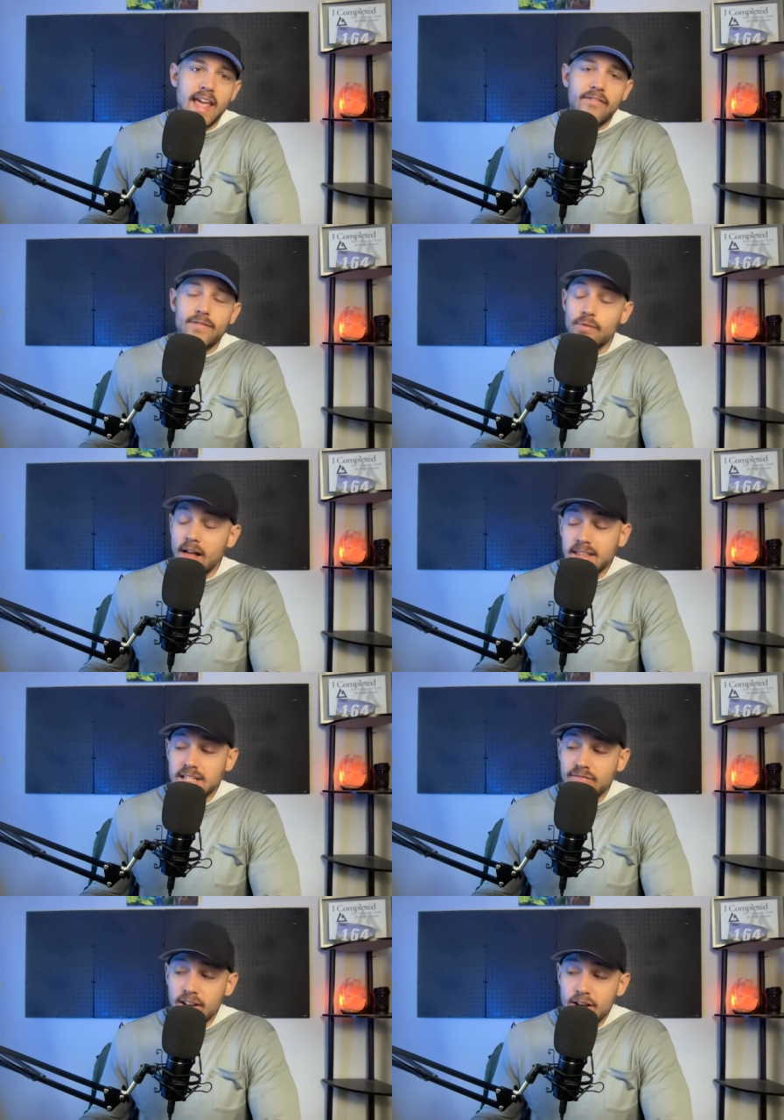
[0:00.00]
if you
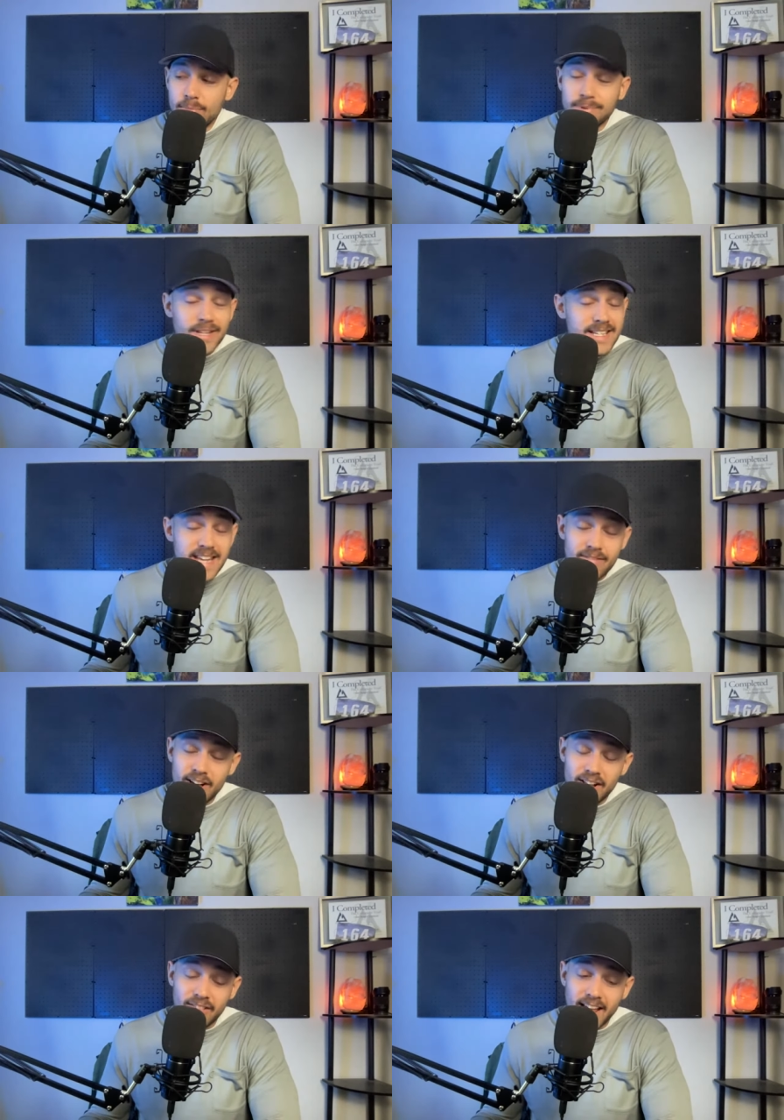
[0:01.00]
like this video, please
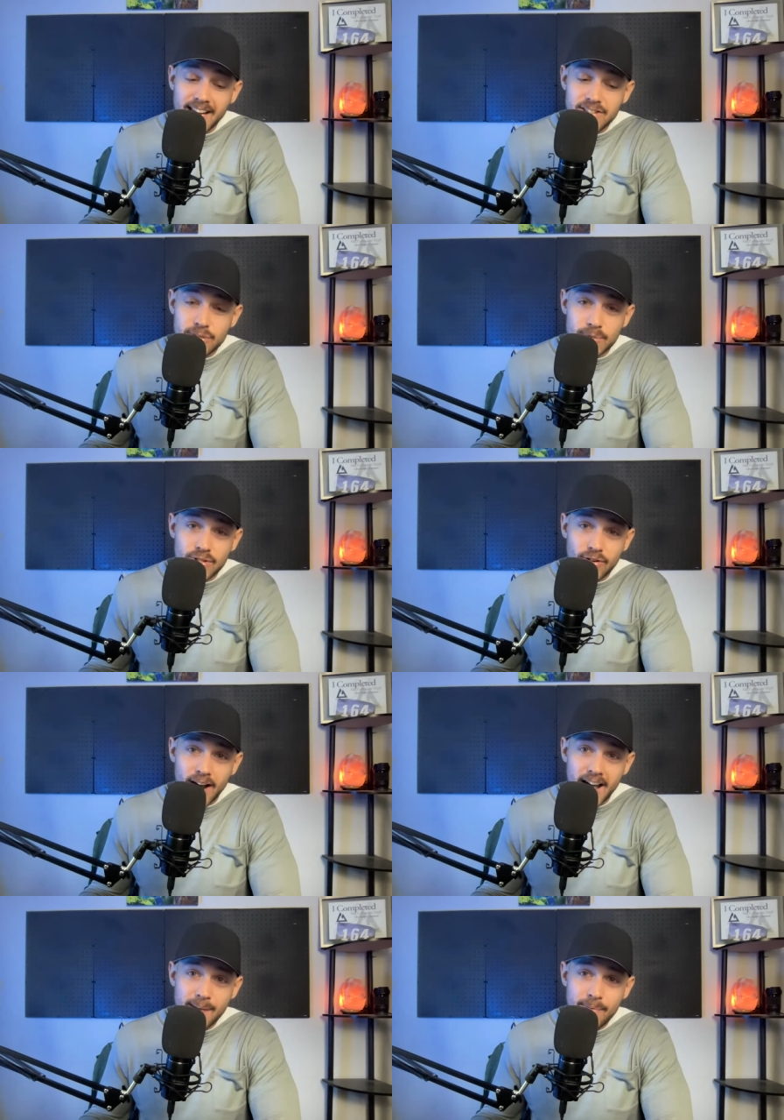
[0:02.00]
give a like and
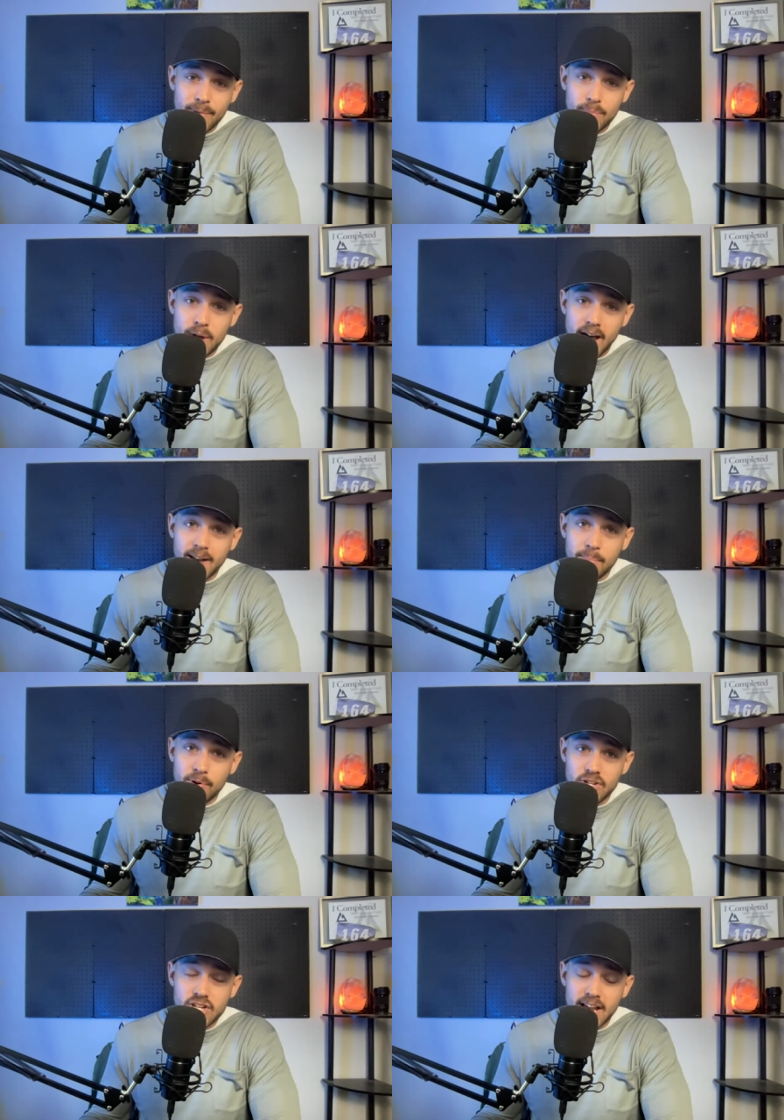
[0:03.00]
subscribe.
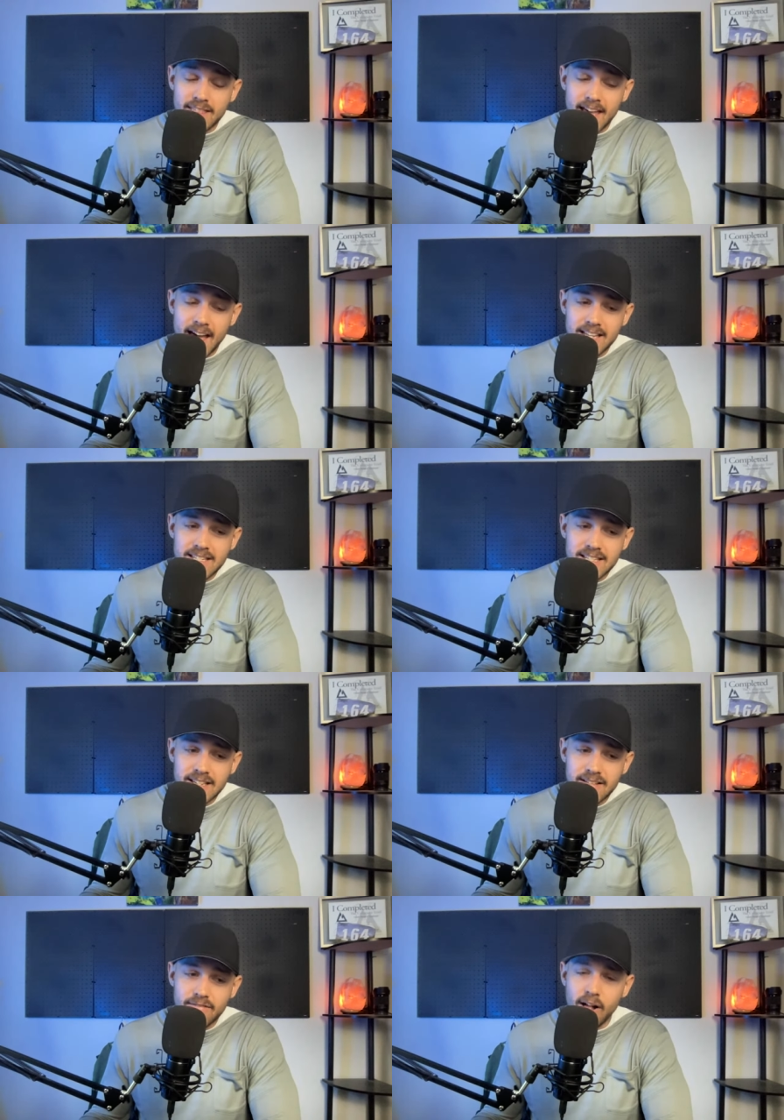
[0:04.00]
I'd appreciate
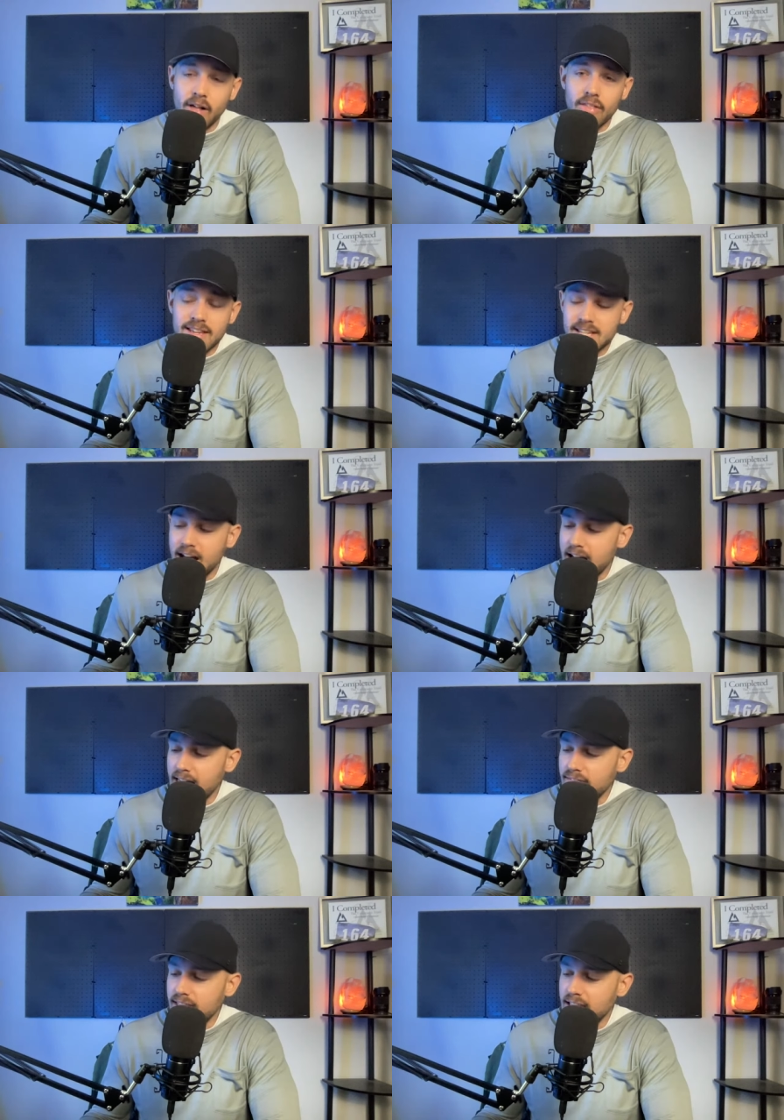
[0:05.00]
that. Follow this
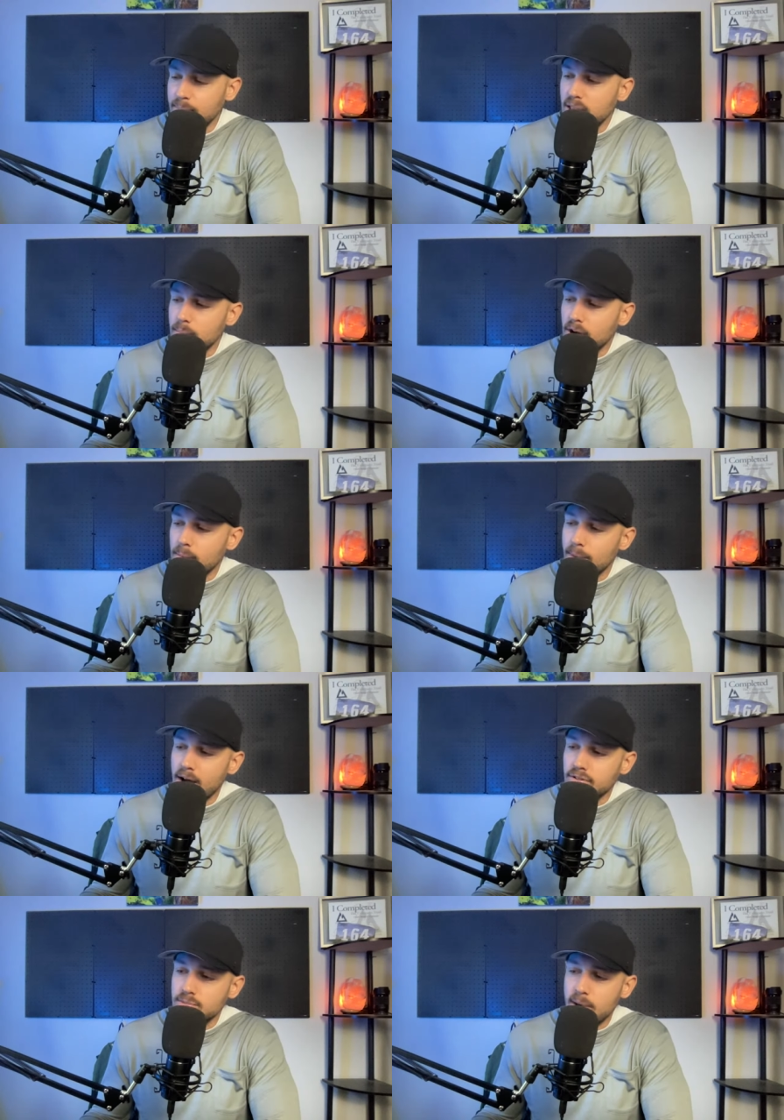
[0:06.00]
on the Peanut Butter
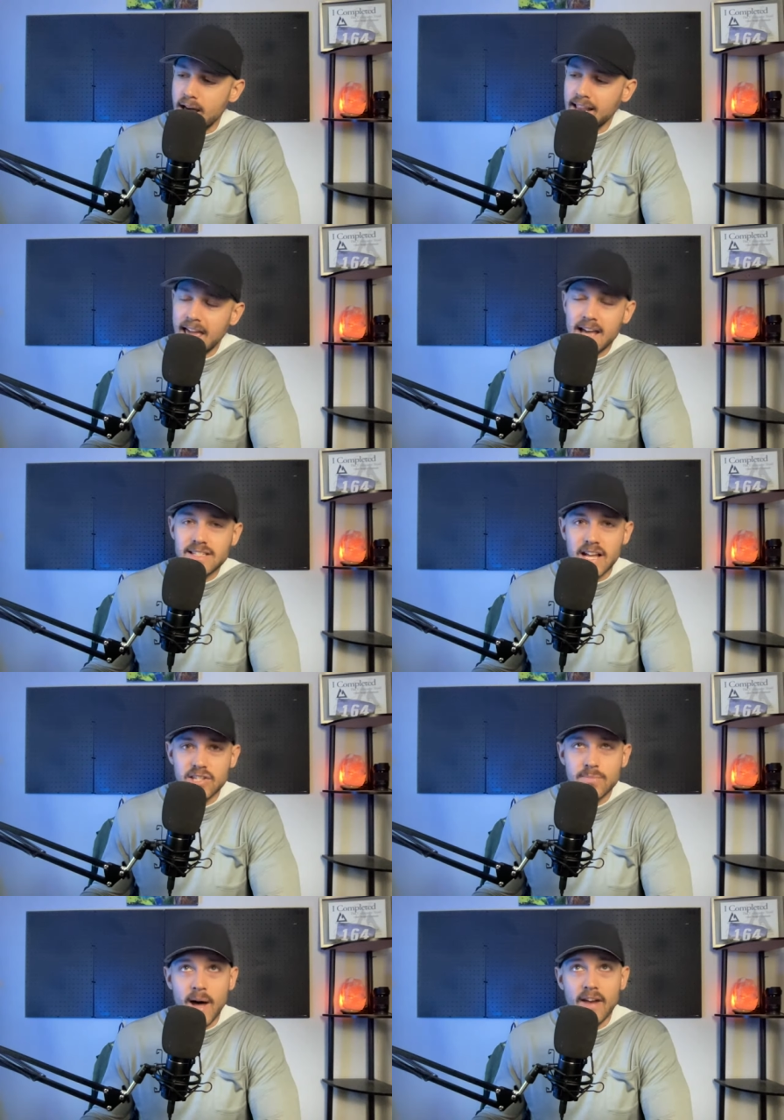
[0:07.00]
Mountains podcast
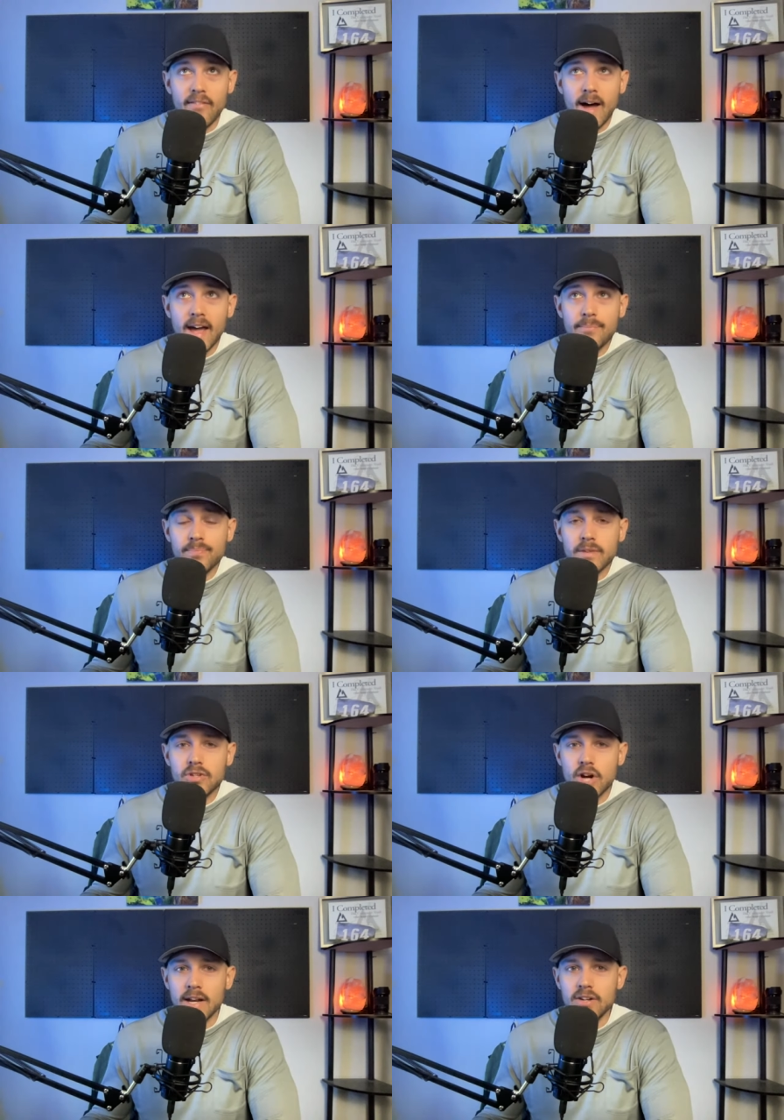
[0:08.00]
on Spotify. I'm
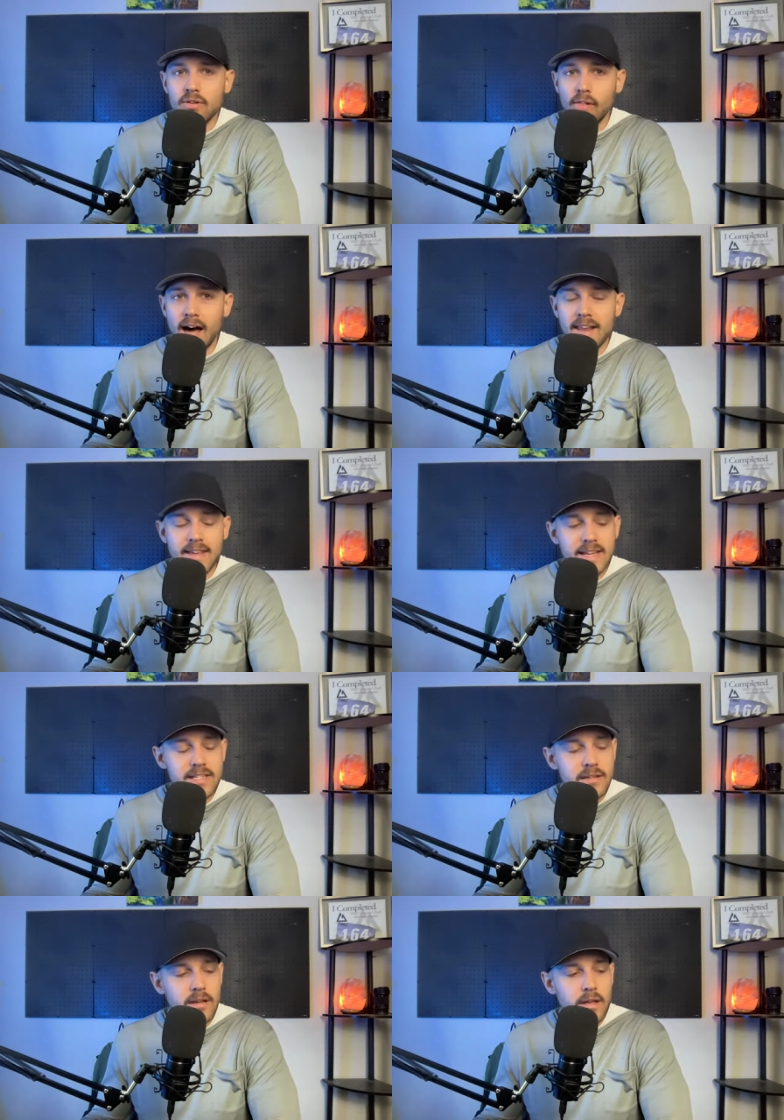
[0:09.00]
trying to do a lot of
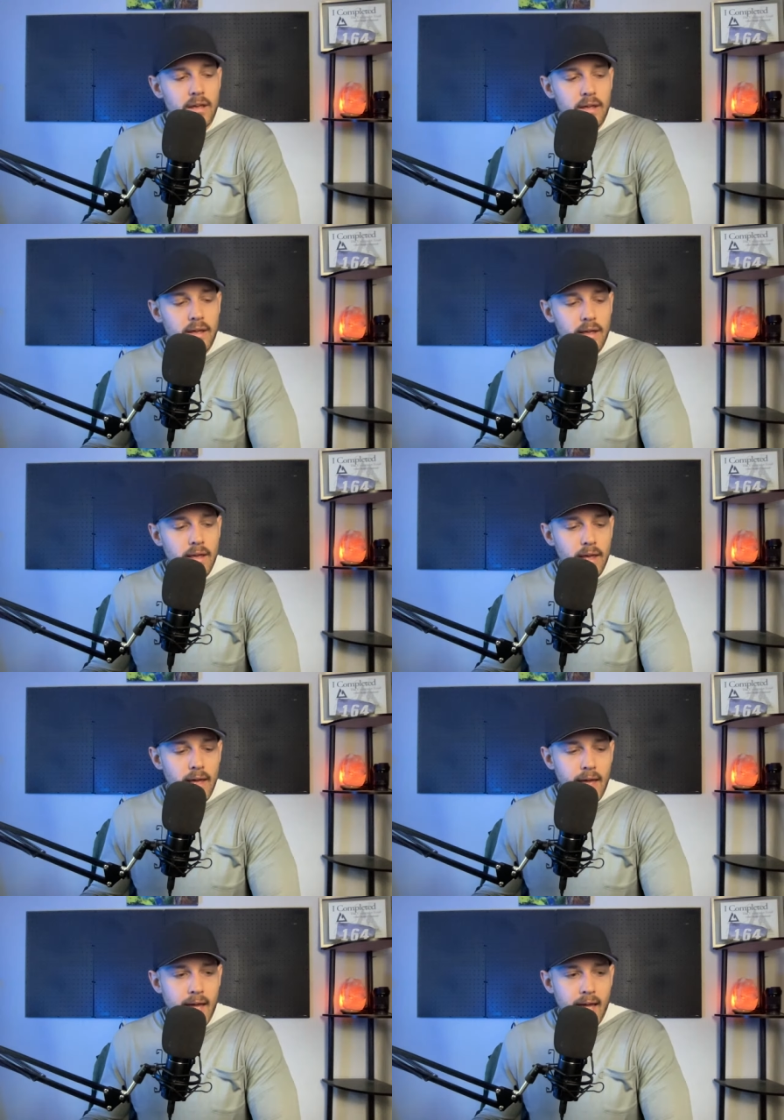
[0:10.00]
these.
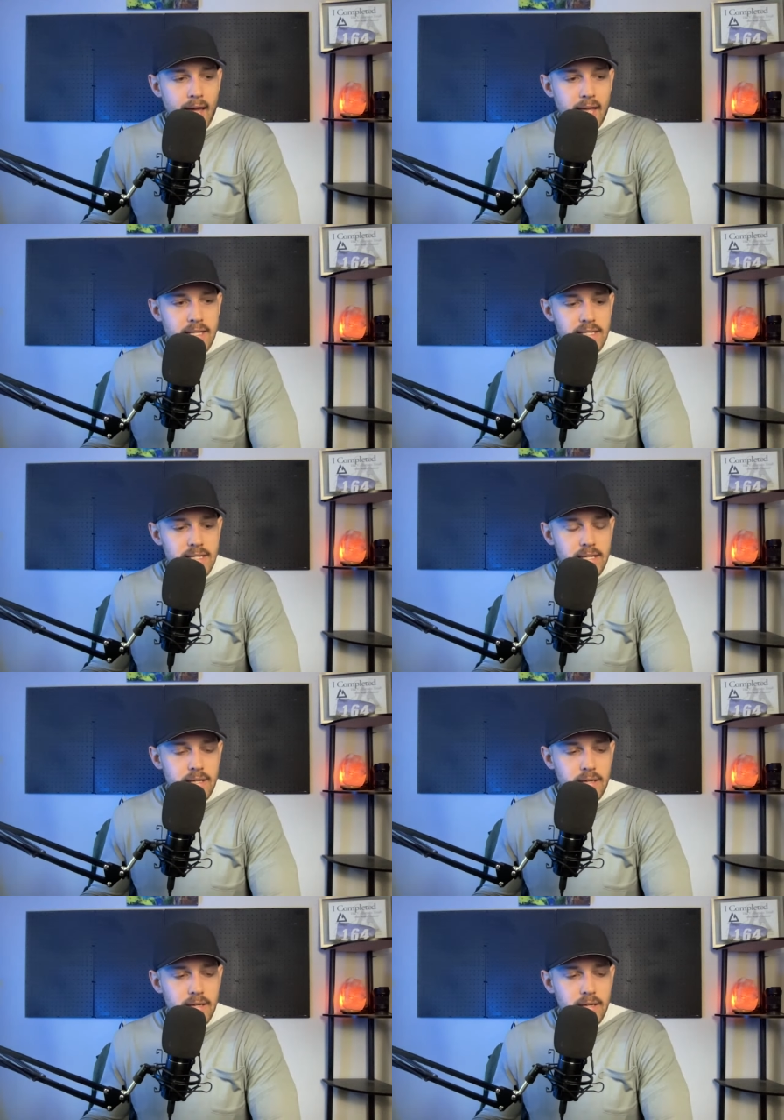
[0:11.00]
And